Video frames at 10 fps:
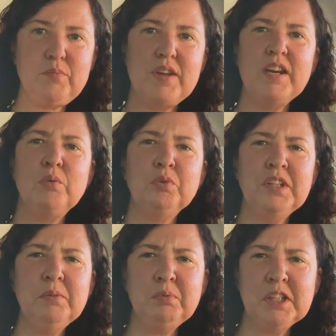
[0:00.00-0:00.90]
I'm not
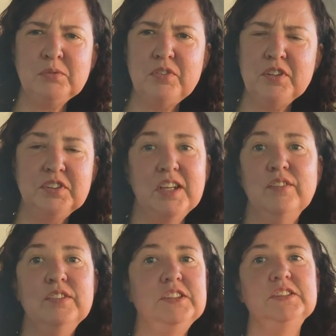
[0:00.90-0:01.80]
really impressed with this
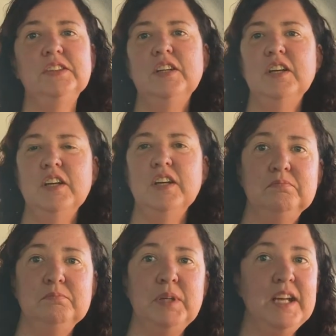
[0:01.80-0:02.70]
sandwich.
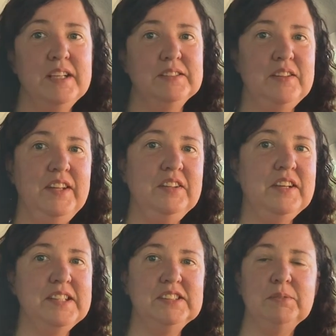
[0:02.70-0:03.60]
But yeah, thank you
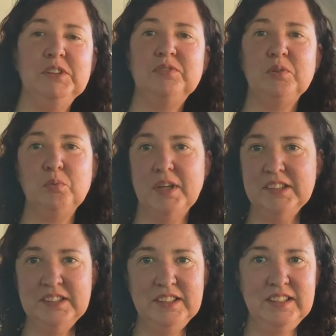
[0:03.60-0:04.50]
guys so much for
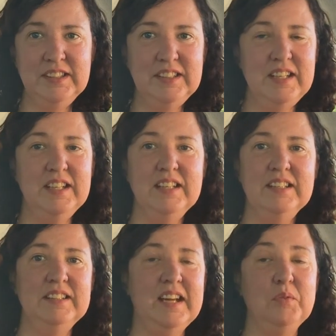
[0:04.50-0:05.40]
watching
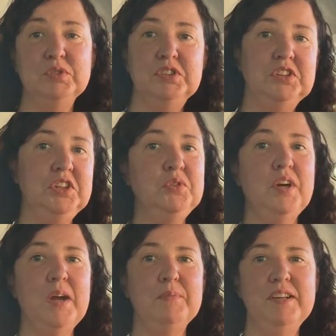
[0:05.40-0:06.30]
and I will see you
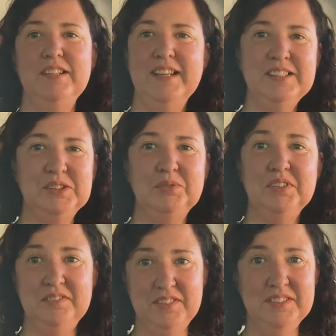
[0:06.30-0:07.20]
at my next
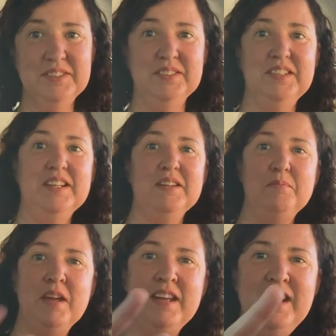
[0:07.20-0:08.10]
review.
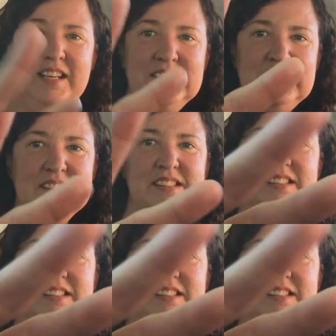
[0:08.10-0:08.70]
Peace!